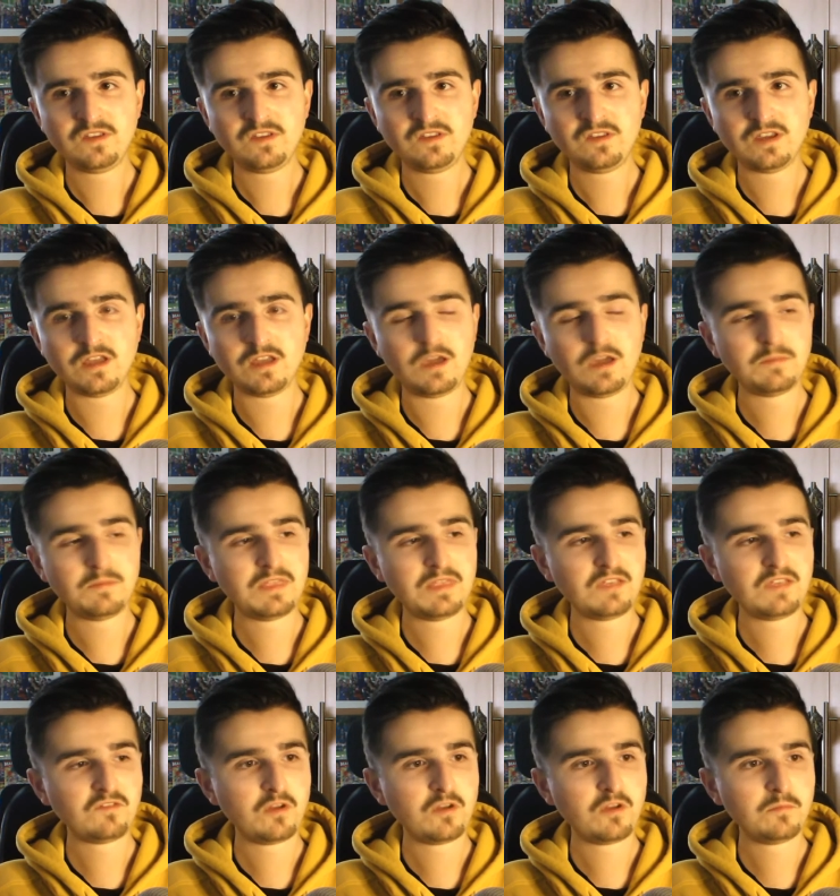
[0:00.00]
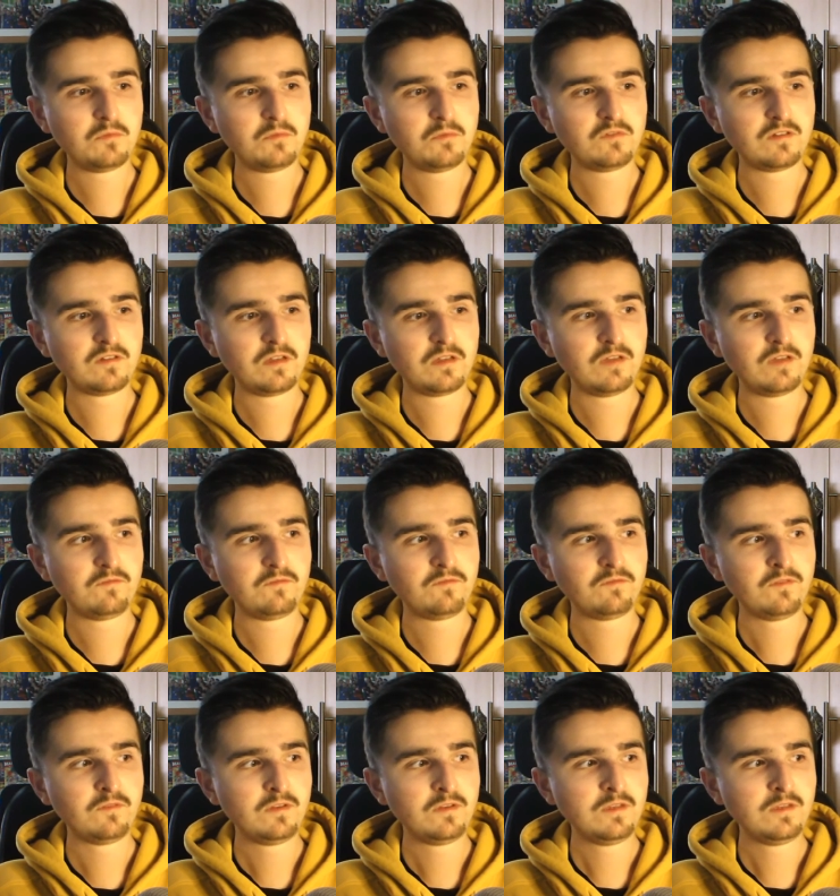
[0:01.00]
I'm an example because
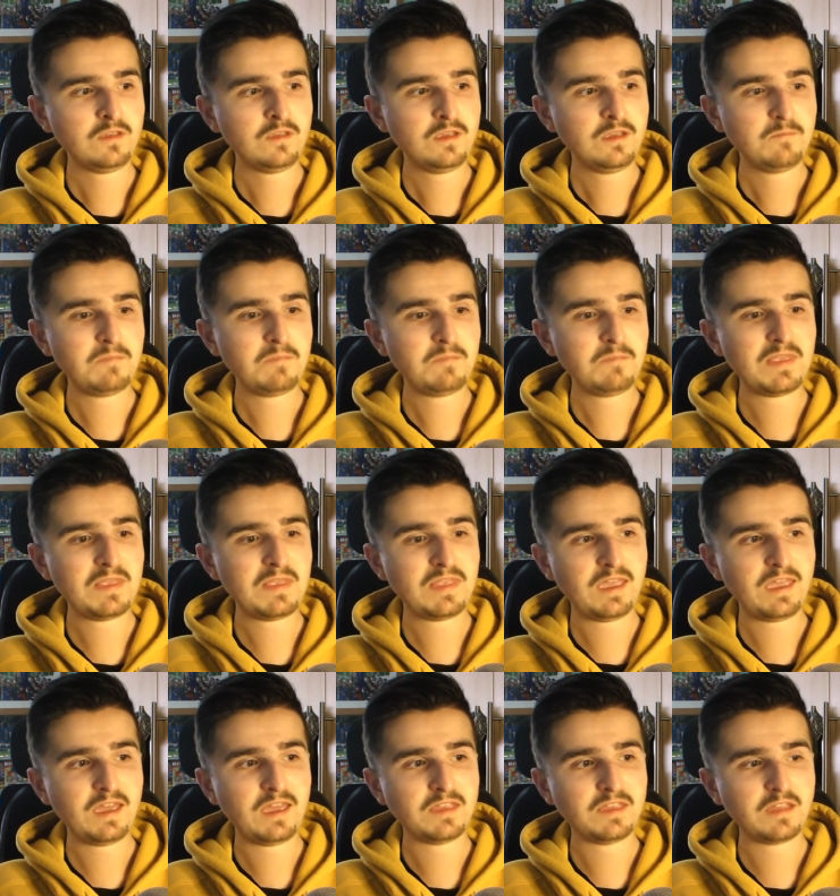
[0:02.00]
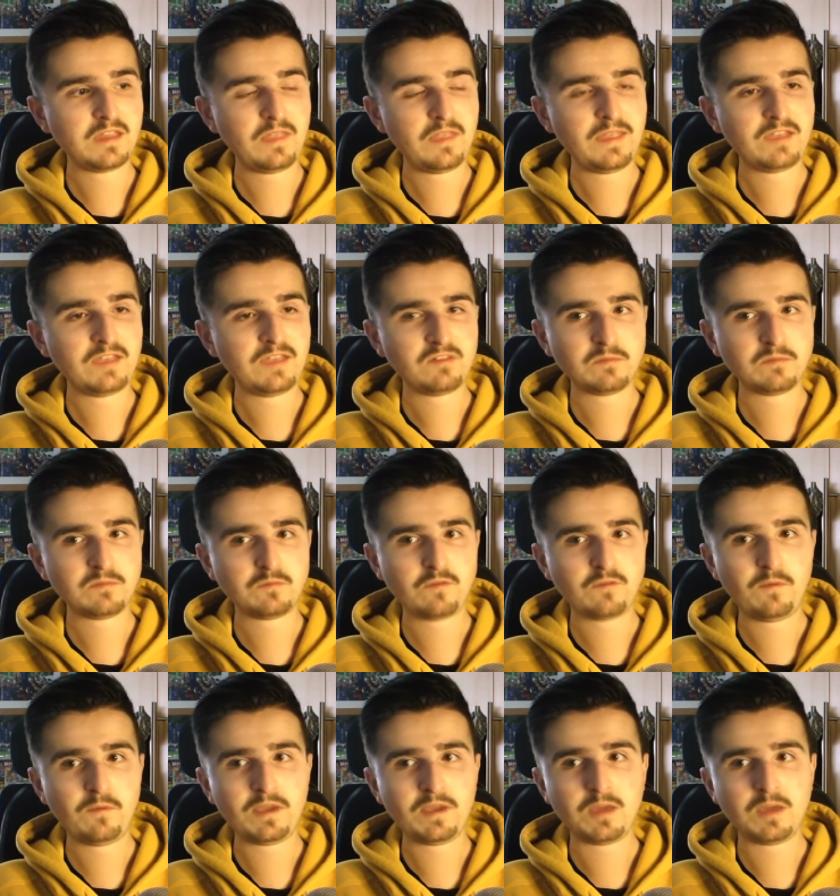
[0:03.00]
I've been there and done that in terms of
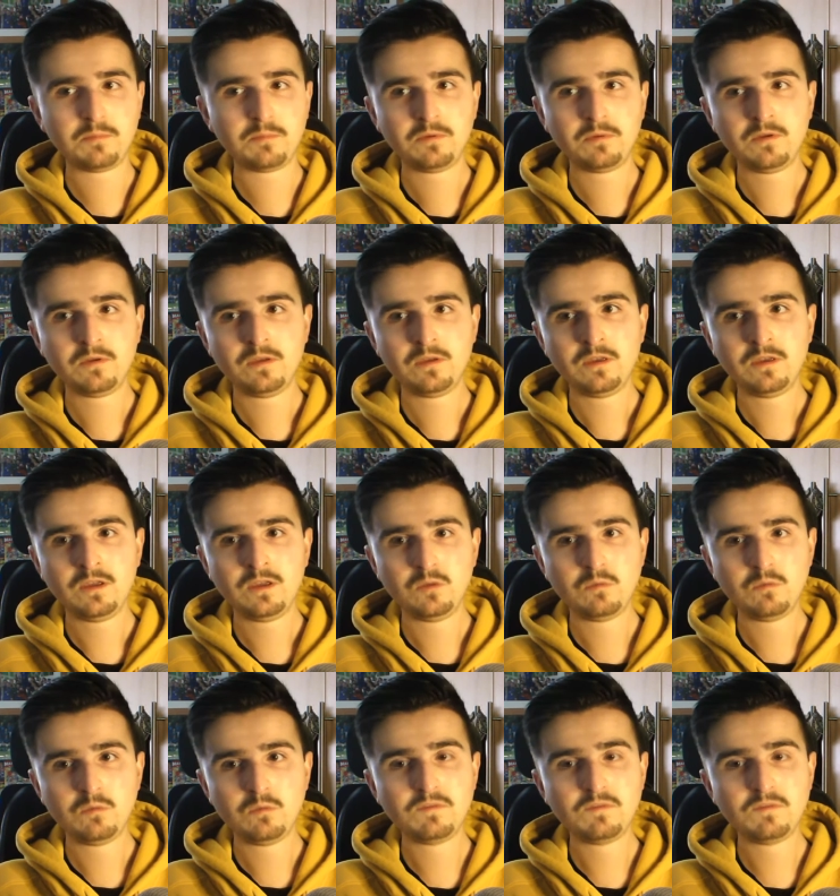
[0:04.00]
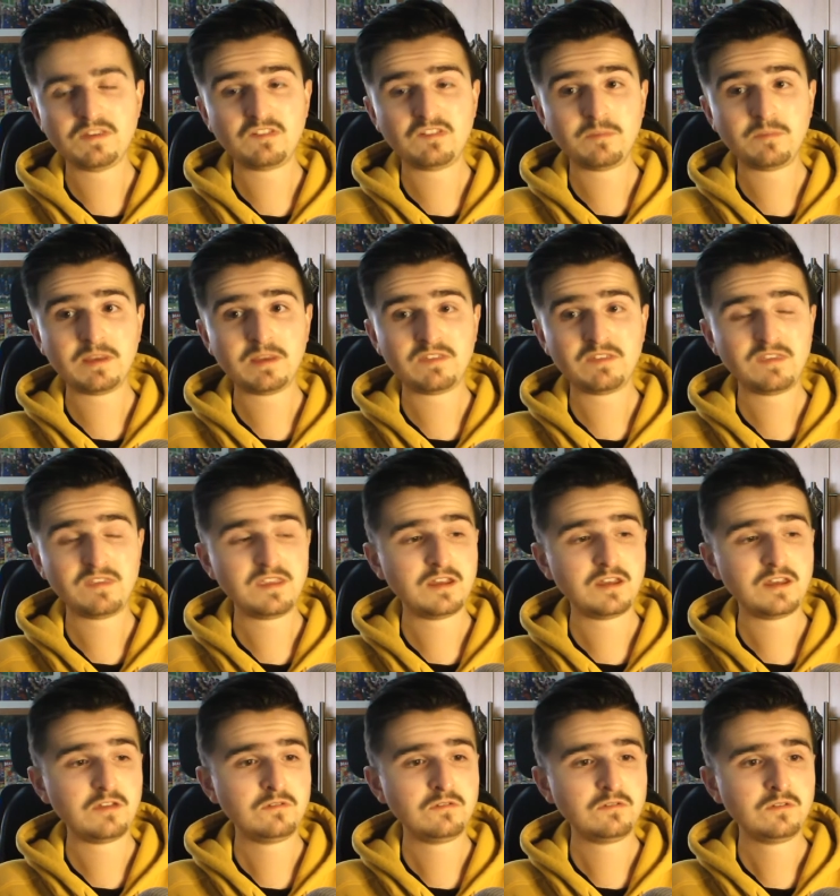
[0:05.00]
growing up with a disability, and